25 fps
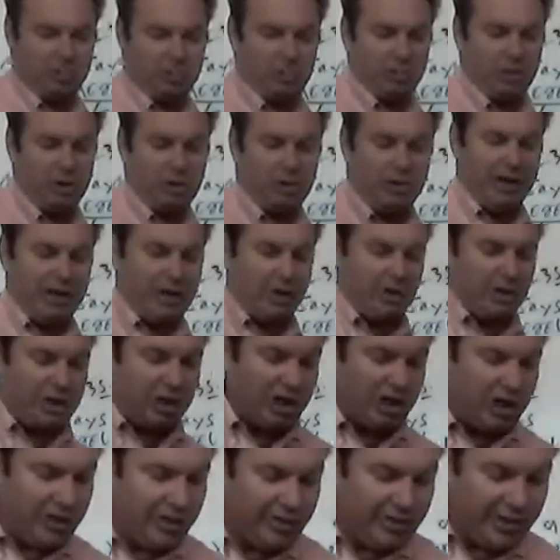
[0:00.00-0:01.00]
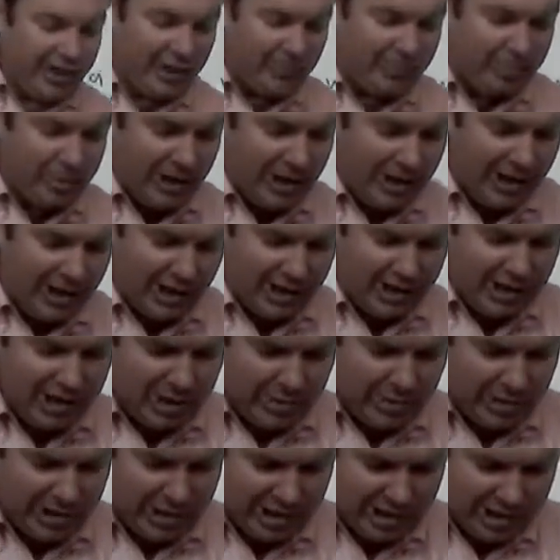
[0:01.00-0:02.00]
pronouns on that page,
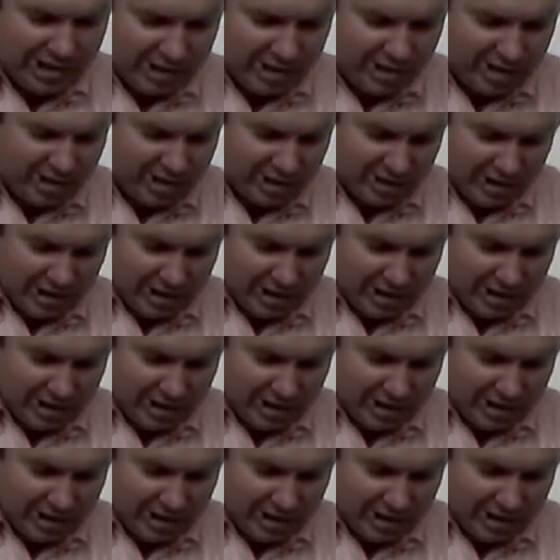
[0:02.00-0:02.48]
which is